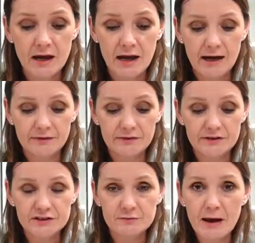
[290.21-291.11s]
And the
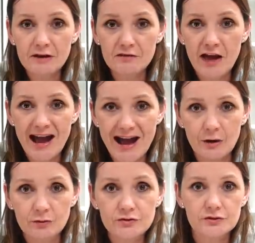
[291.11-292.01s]
smell of their
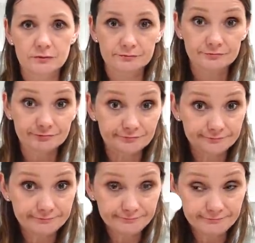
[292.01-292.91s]
house
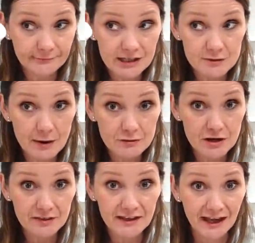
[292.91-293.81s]
smells
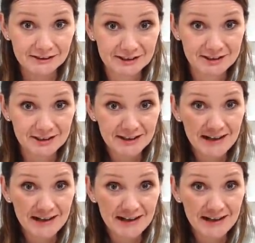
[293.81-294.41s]
like this.